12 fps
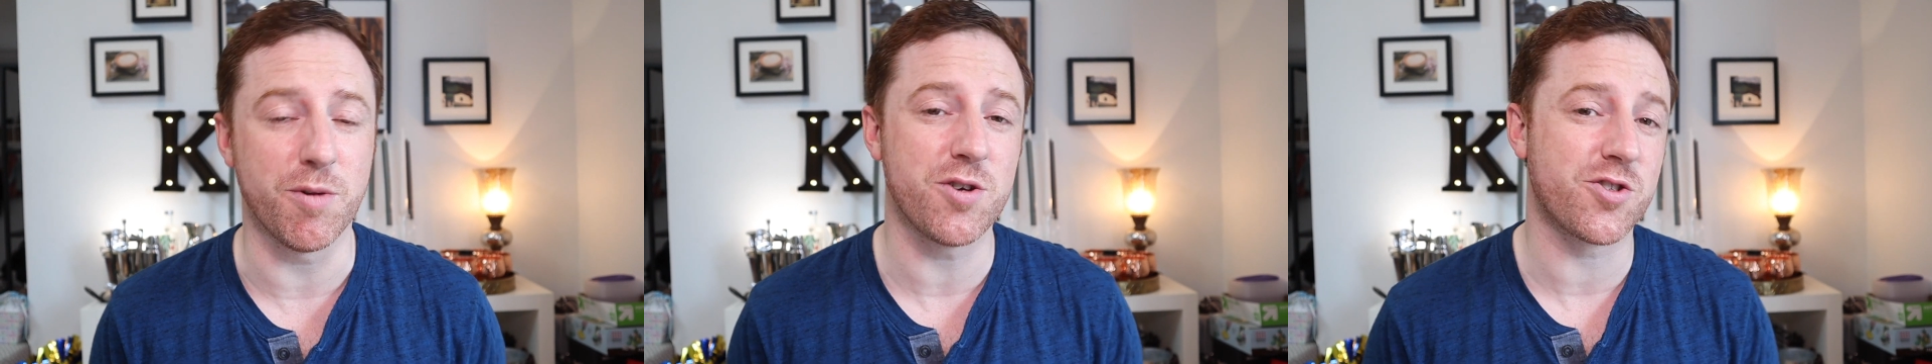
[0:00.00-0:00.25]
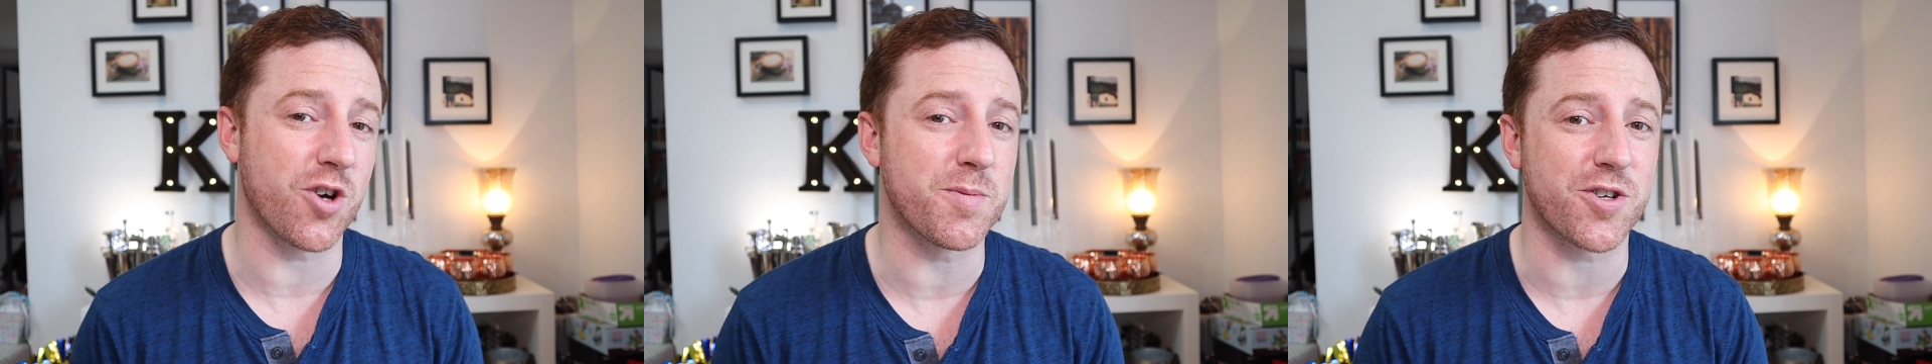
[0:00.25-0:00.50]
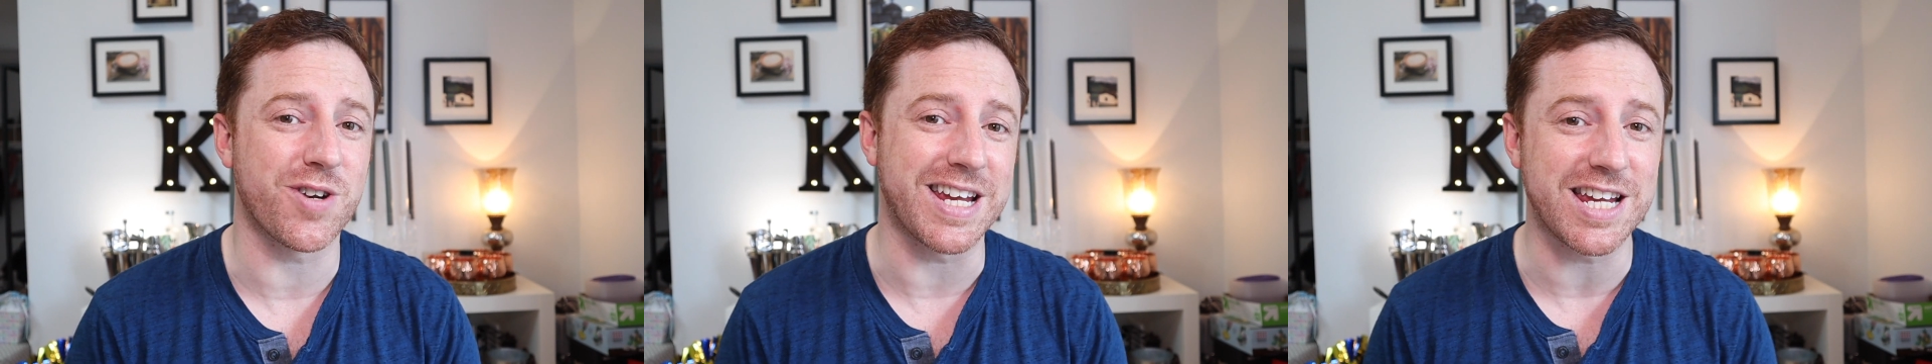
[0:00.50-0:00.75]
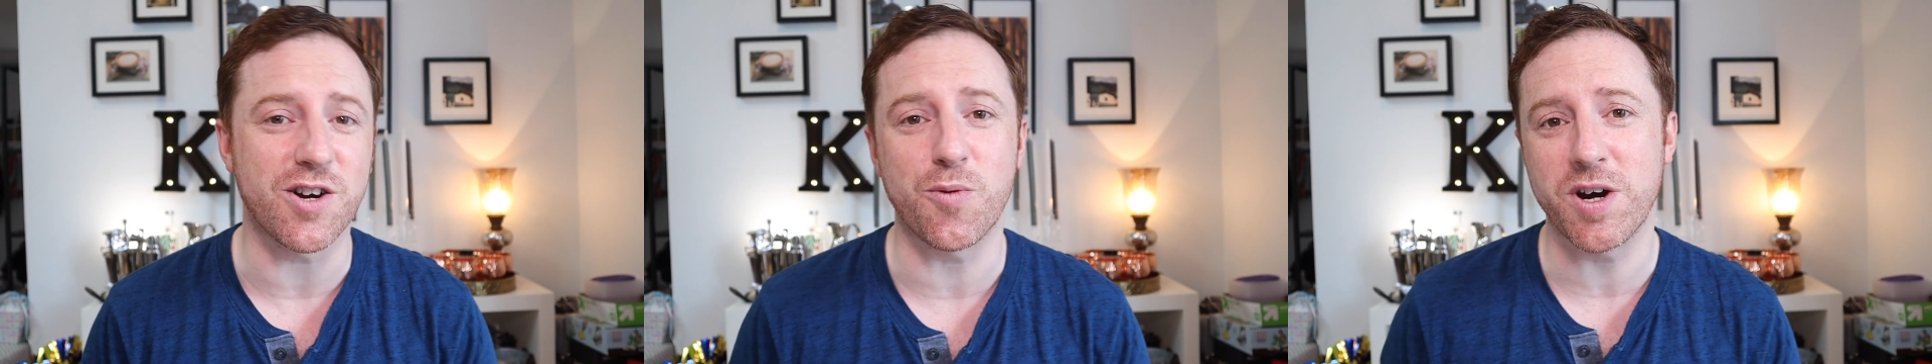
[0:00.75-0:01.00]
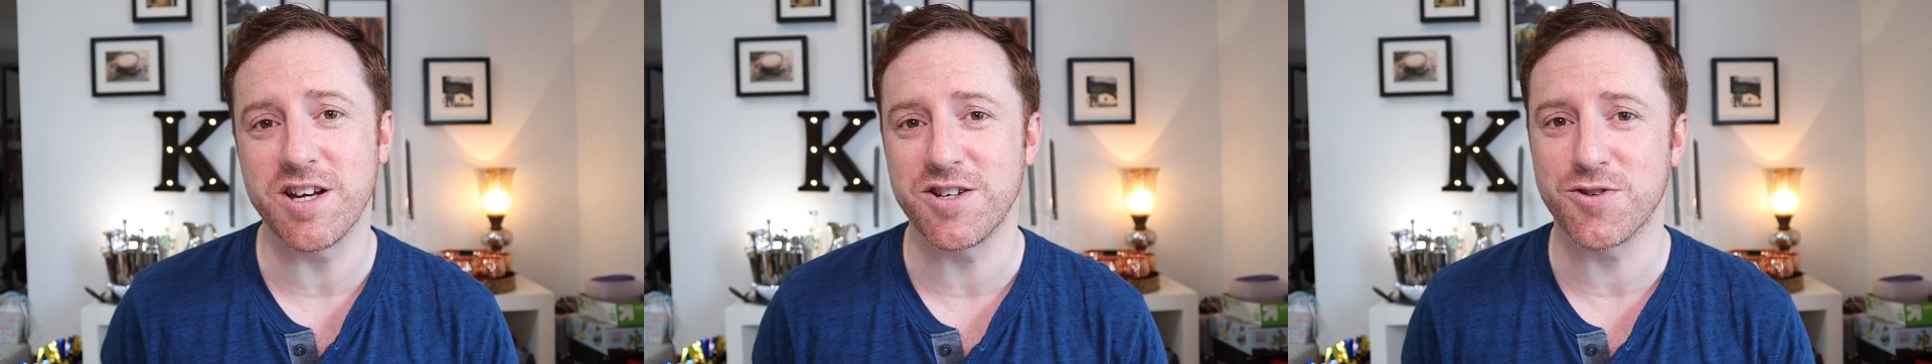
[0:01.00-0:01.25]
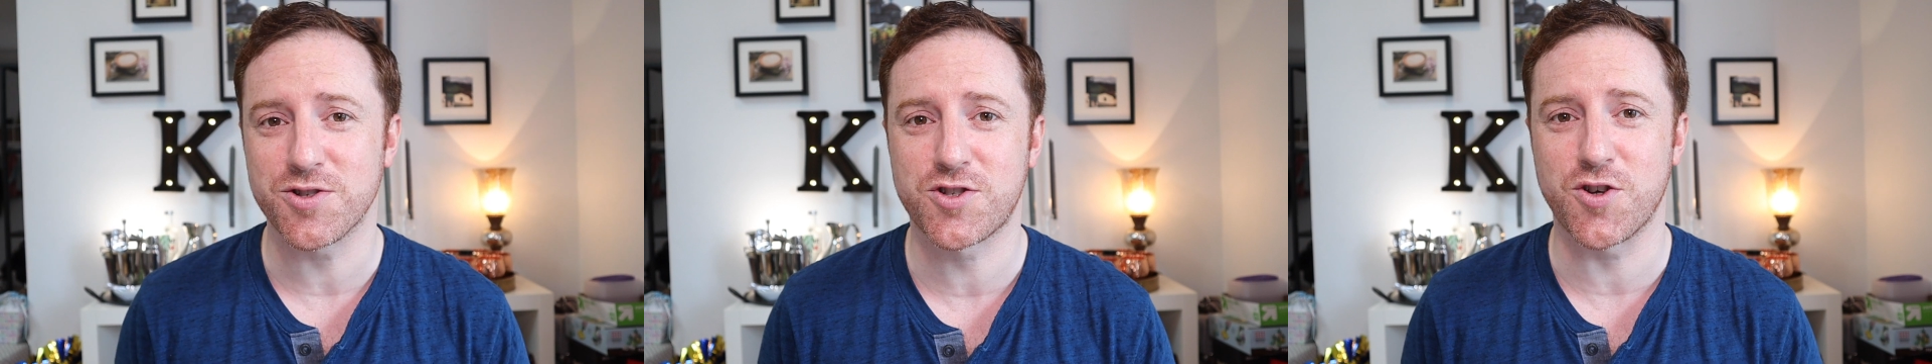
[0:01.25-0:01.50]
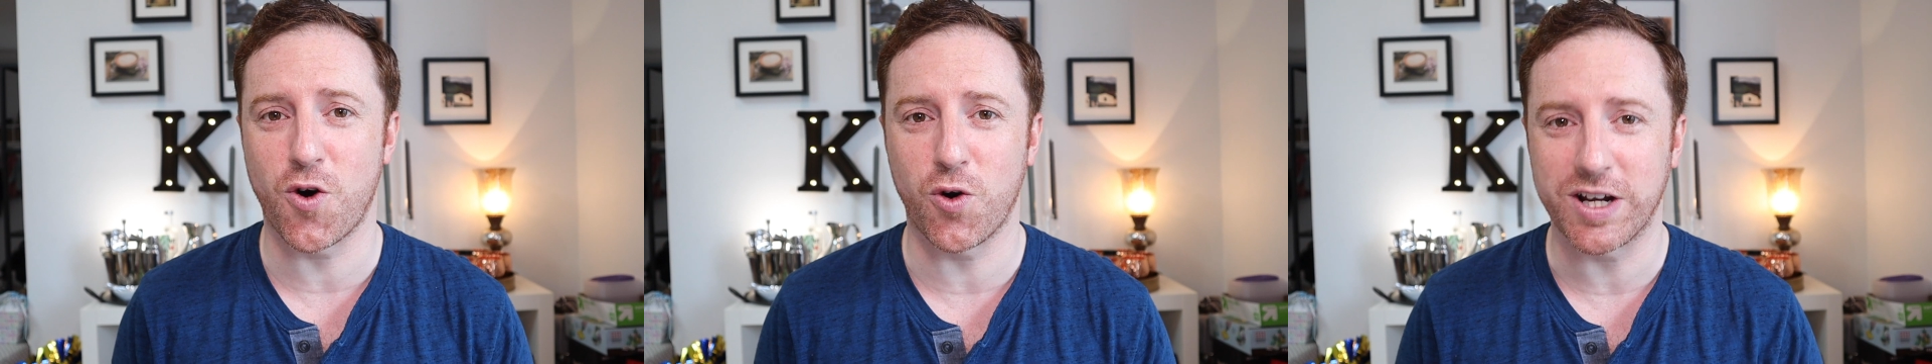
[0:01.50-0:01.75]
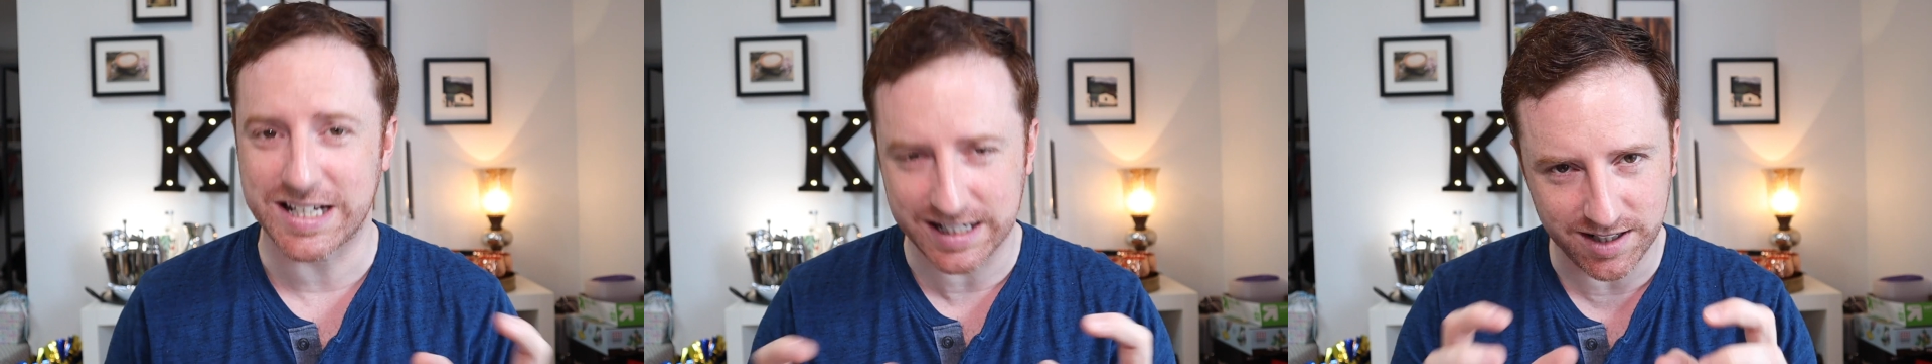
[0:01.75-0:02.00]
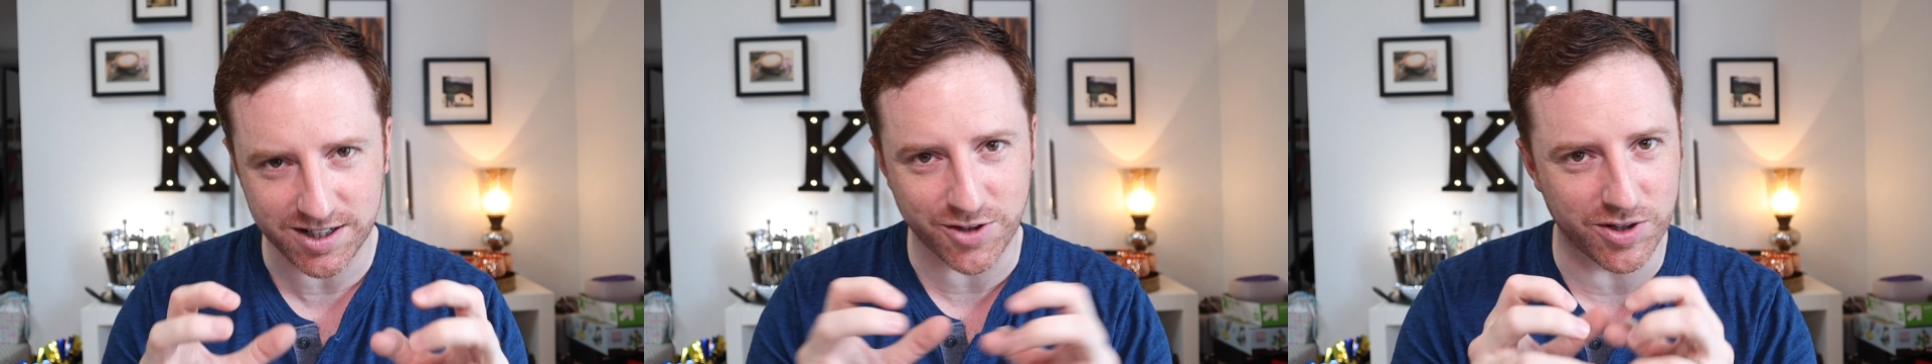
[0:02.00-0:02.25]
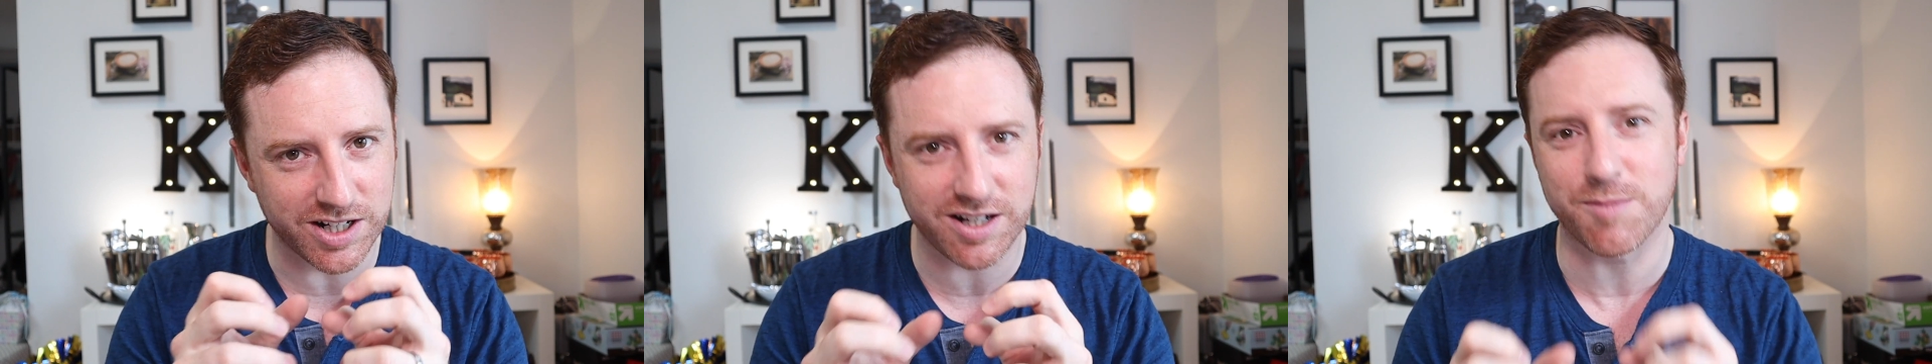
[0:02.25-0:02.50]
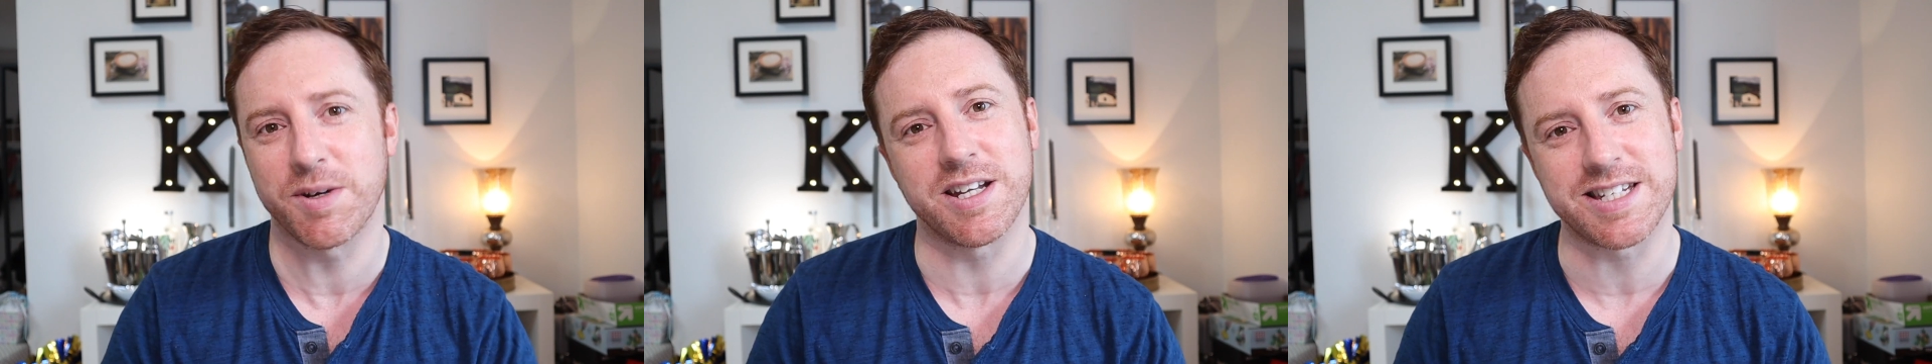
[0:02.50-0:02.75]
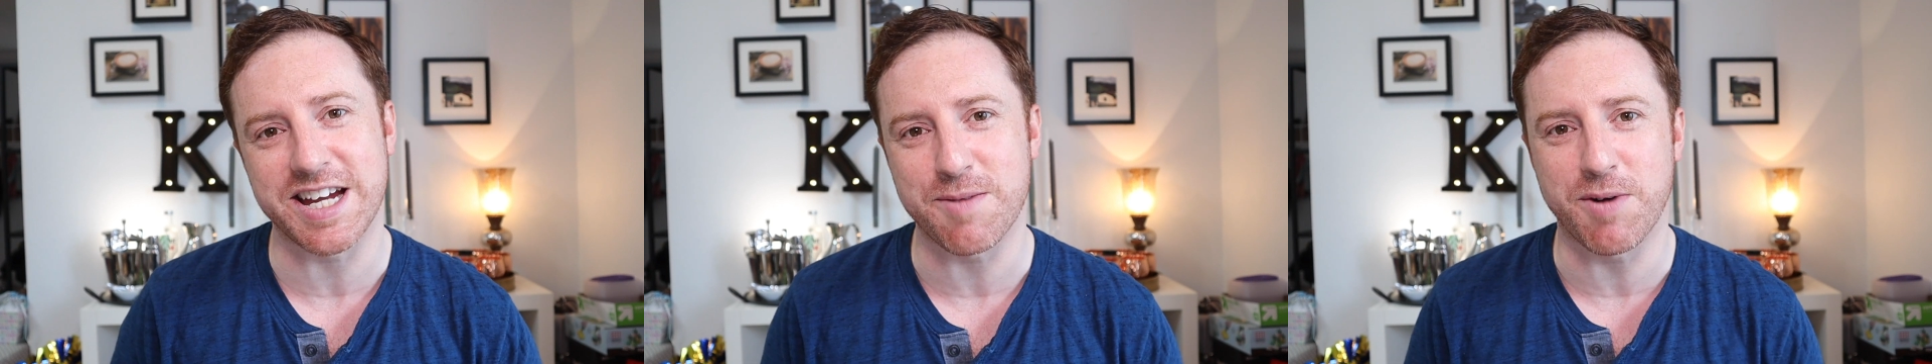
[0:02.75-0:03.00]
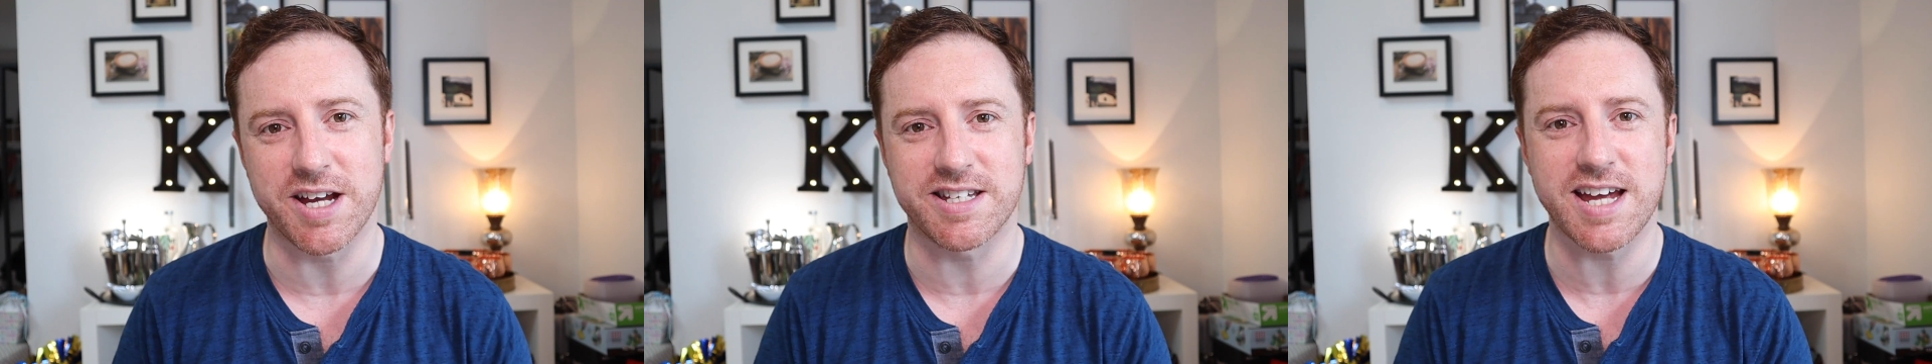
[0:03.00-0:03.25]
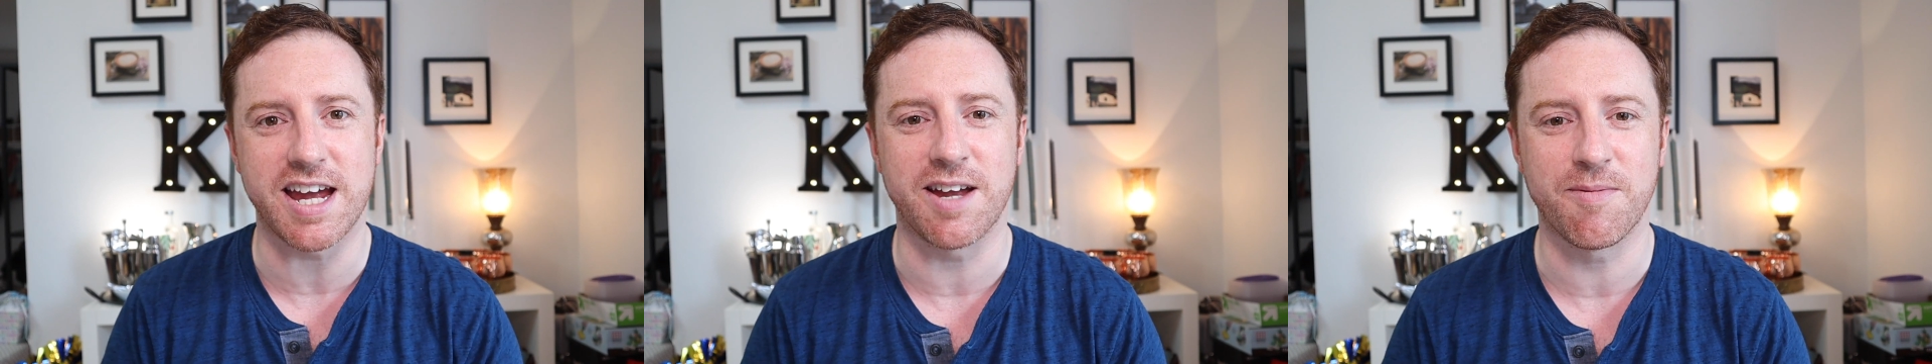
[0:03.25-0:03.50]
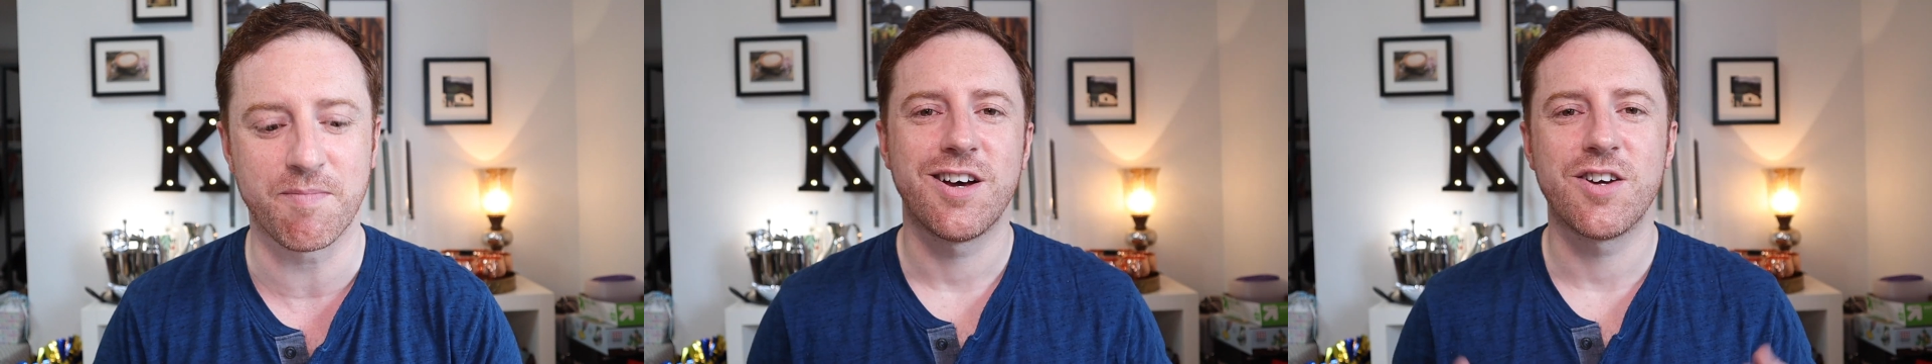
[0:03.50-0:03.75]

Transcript: Most jobs don't eat away at your soul and kill you a little bit day by day.